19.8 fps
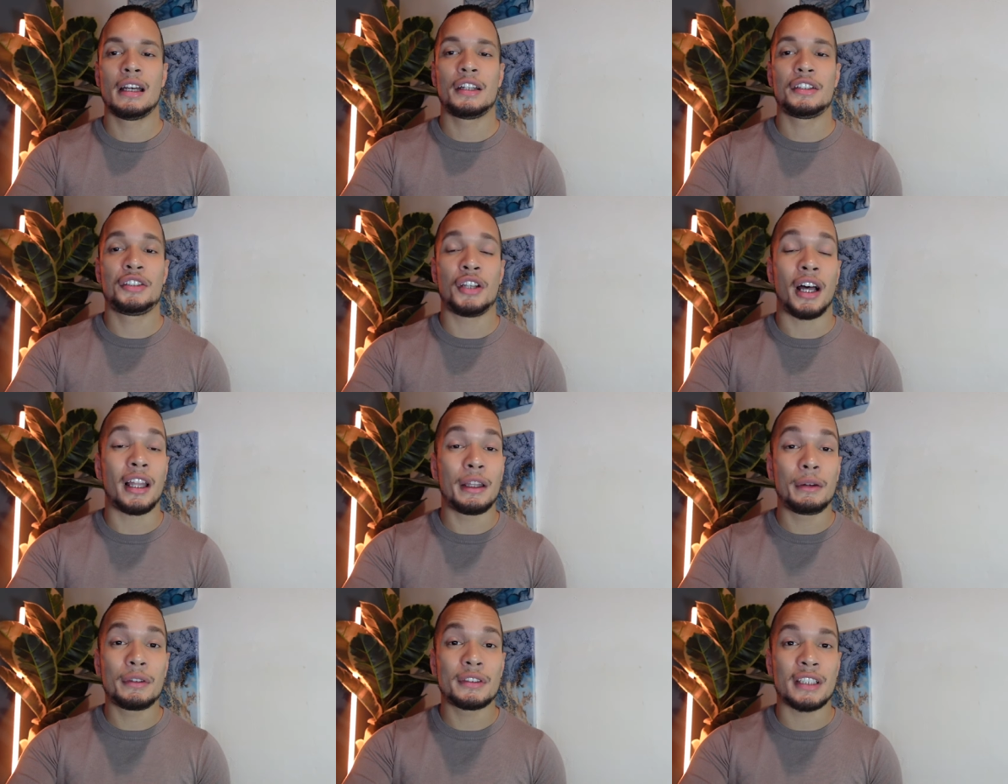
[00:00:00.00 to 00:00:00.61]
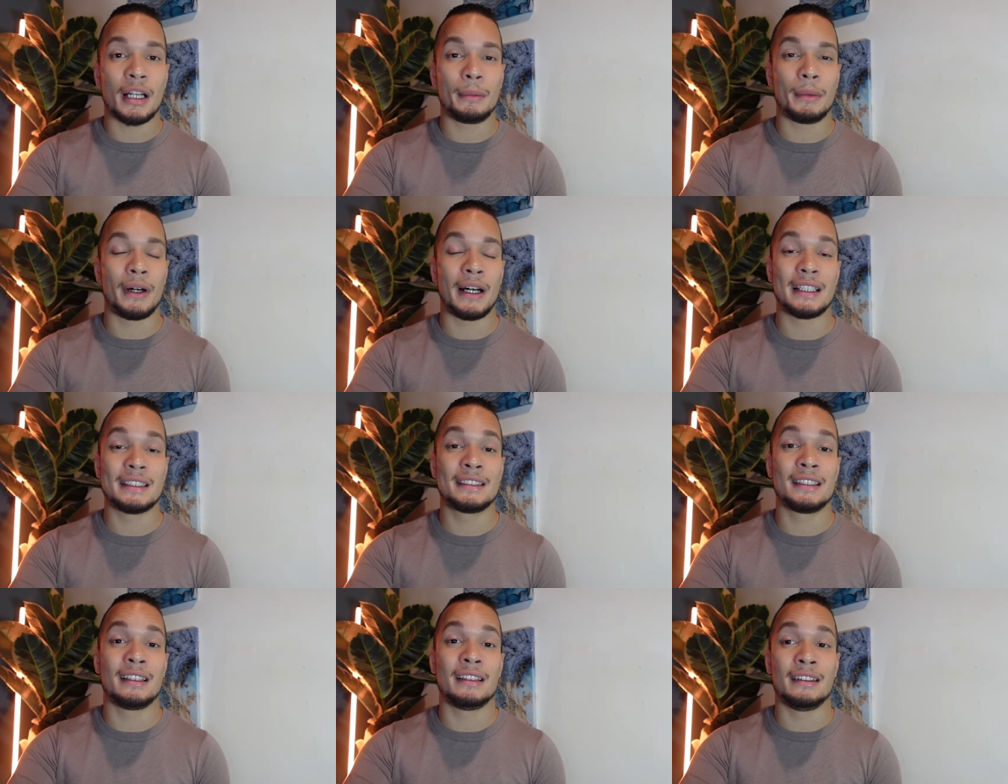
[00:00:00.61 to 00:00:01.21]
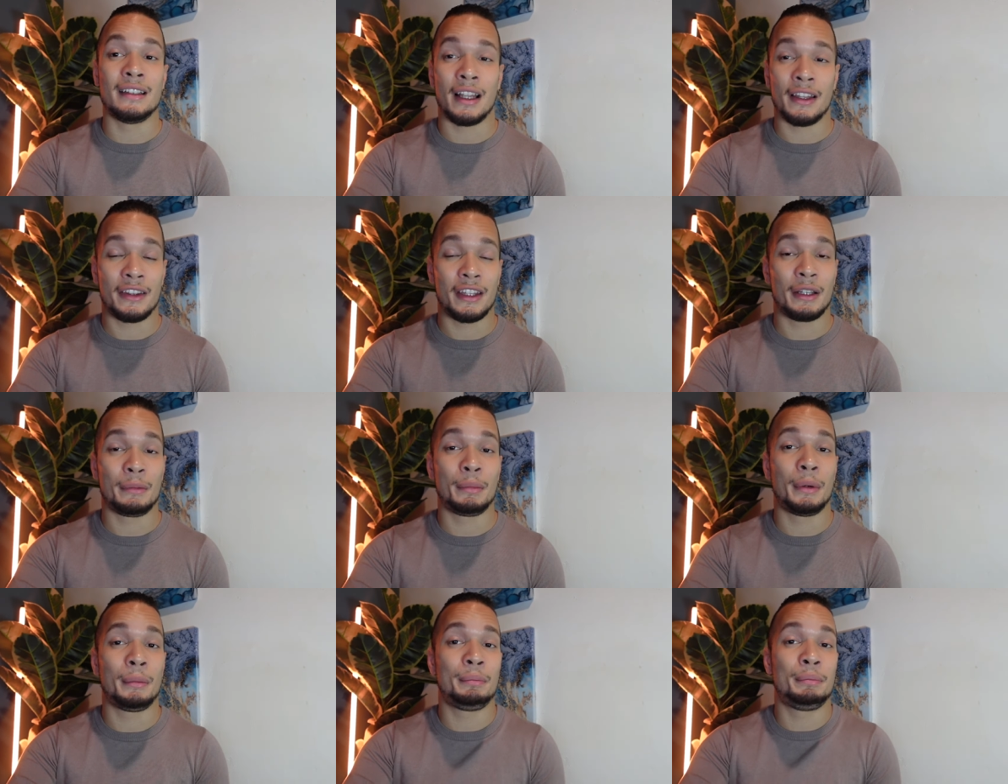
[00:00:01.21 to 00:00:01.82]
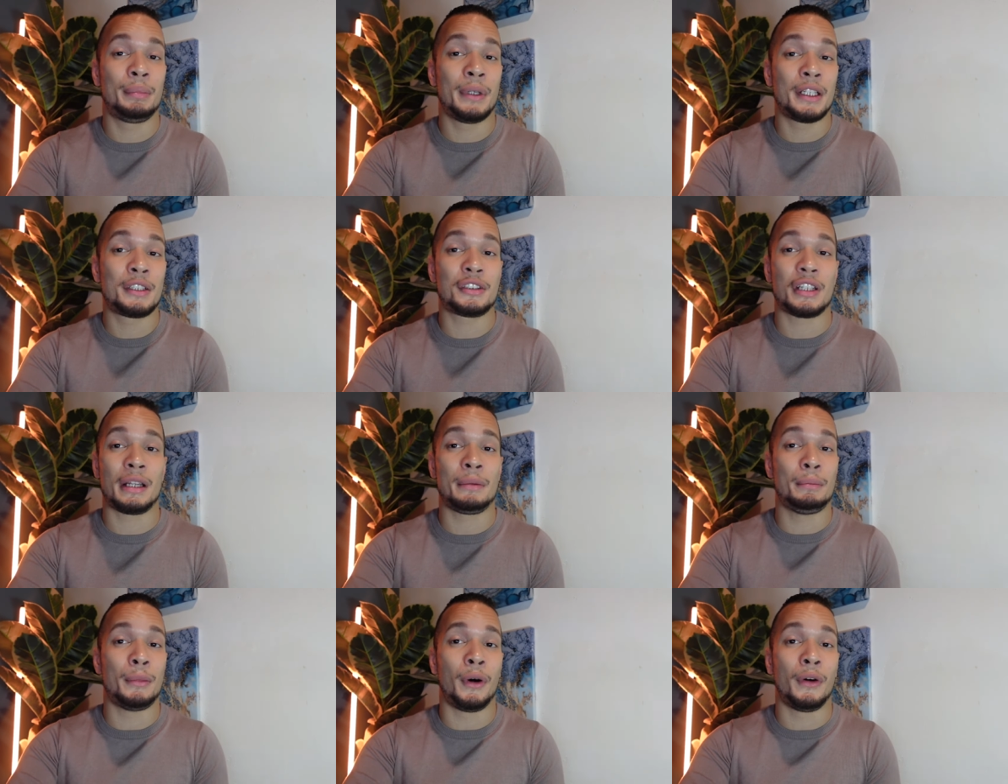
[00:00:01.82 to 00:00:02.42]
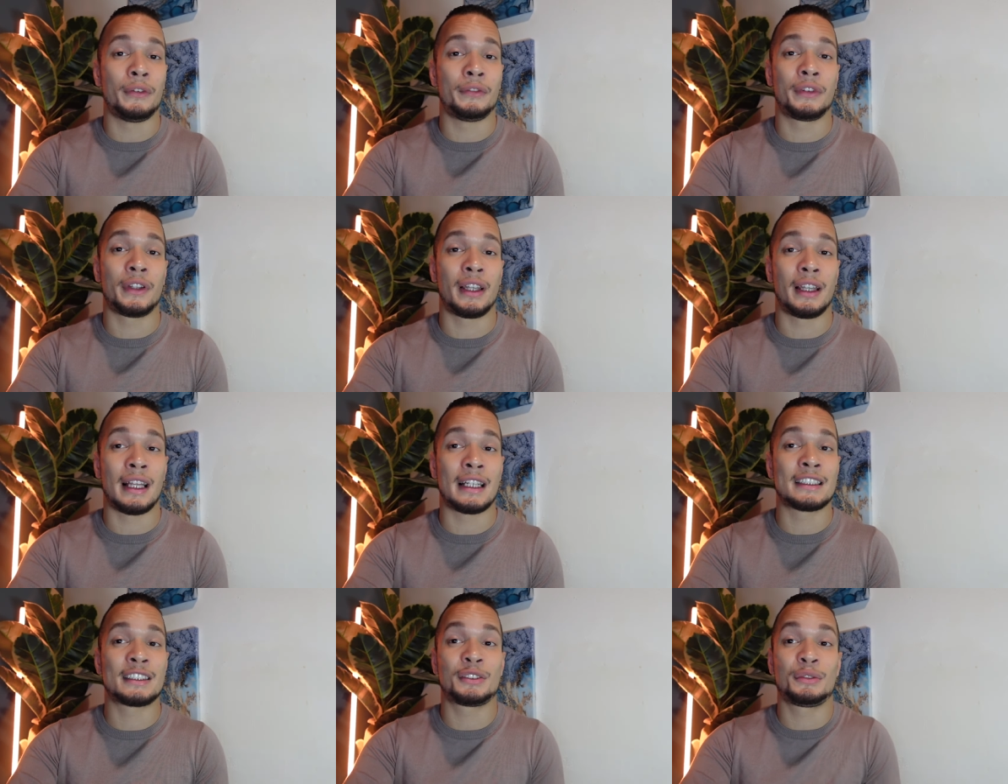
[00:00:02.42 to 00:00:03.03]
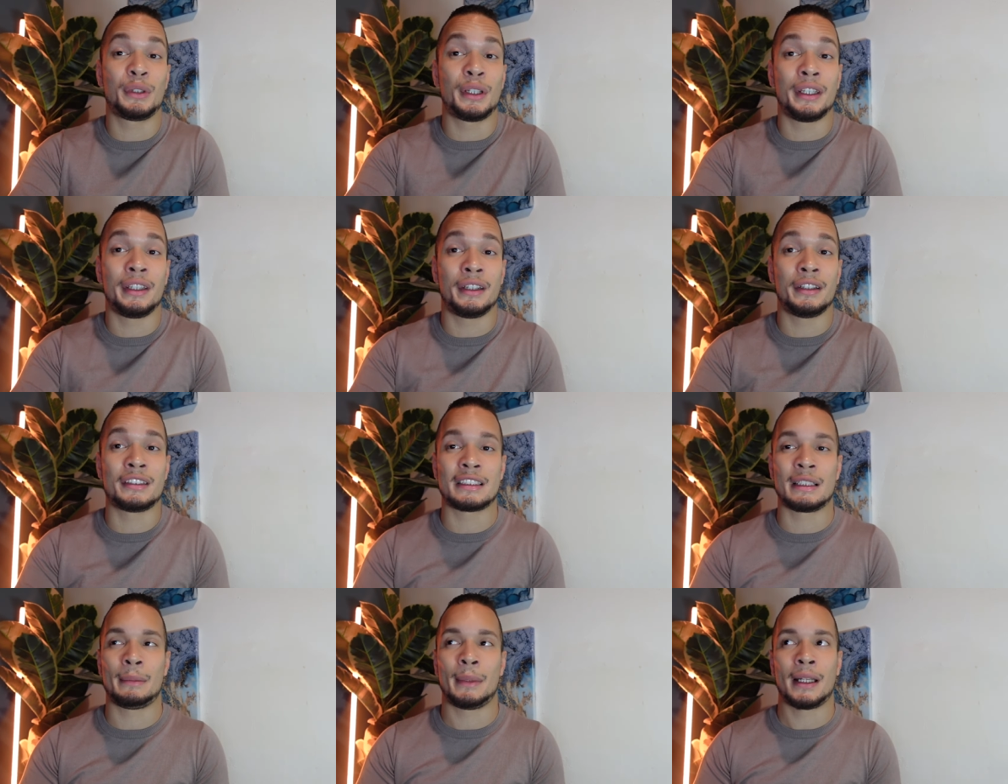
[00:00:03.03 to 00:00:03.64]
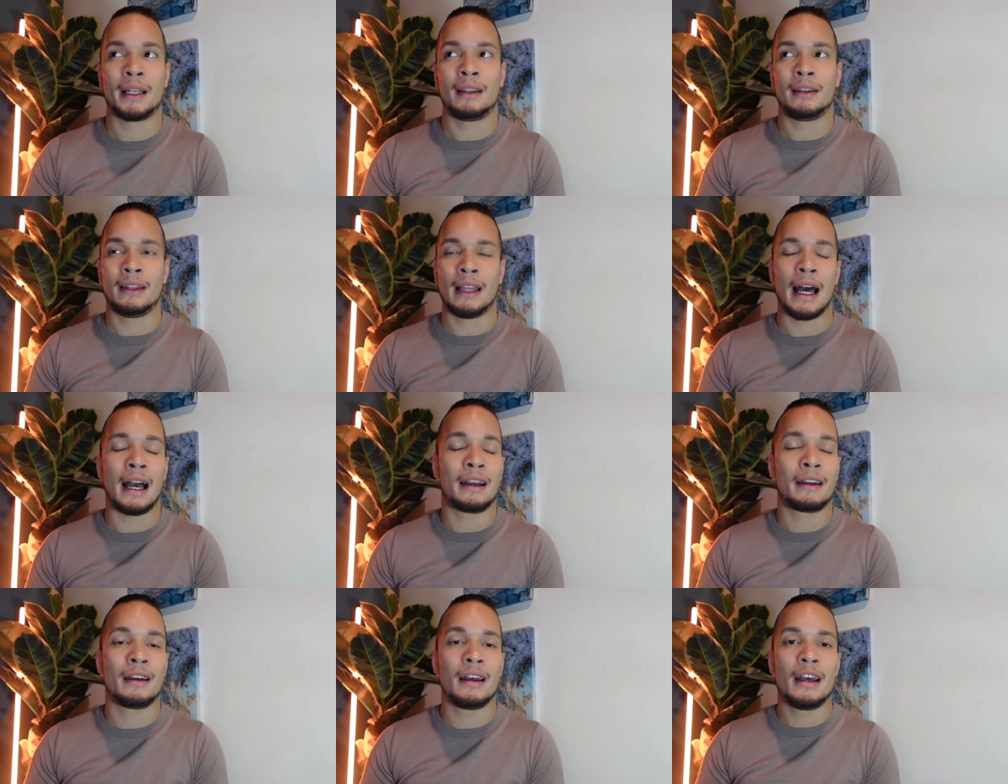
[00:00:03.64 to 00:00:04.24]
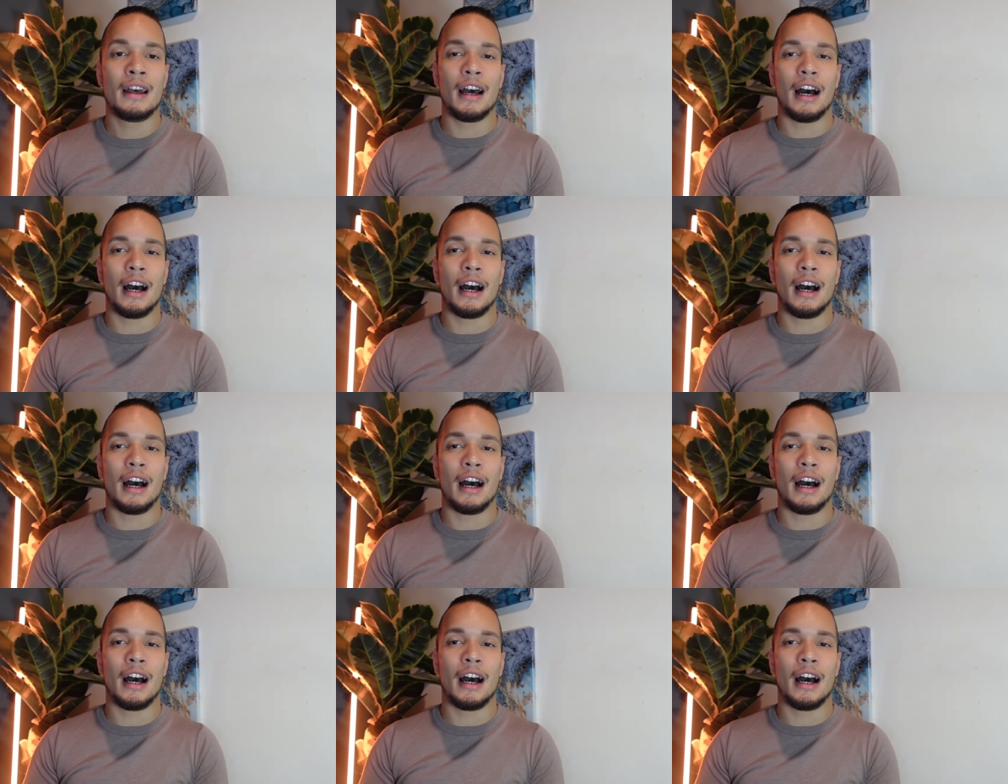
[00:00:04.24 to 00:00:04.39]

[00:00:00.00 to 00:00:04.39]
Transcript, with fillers: John Leguizamo has done nothing but bitch and moan for the last three years about a lack